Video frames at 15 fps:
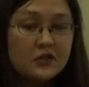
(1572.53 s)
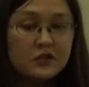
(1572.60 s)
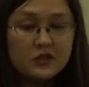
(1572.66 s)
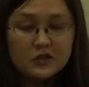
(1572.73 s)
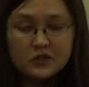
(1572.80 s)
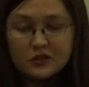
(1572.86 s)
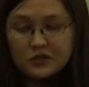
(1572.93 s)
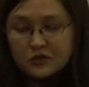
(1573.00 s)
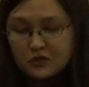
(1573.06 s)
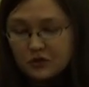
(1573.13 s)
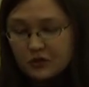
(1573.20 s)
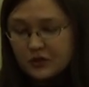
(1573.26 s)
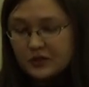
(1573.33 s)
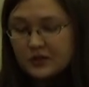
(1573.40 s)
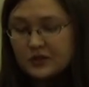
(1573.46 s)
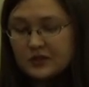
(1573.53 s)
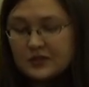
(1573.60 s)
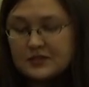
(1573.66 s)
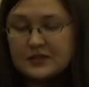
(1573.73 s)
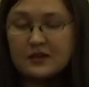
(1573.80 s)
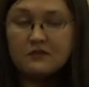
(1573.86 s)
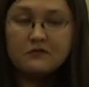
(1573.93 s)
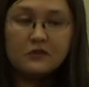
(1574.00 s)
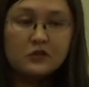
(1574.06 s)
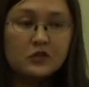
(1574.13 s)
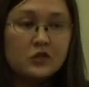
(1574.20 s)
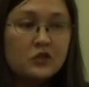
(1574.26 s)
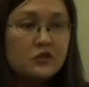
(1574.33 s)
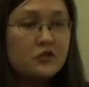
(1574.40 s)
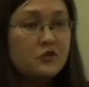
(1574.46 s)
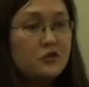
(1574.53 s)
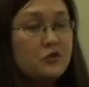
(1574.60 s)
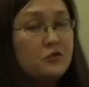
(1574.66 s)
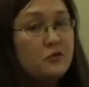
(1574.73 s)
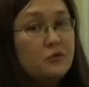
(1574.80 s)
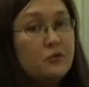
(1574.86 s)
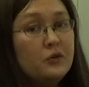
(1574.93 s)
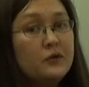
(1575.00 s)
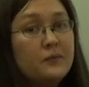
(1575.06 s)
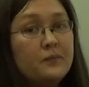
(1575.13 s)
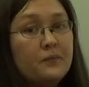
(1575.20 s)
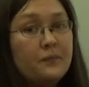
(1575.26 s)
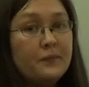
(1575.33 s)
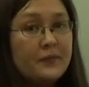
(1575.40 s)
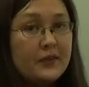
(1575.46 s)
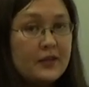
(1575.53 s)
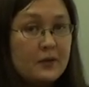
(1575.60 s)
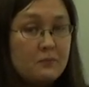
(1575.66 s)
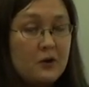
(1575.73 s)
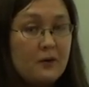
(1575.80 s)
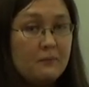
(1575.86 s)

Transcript: took the cell phone to the apartment.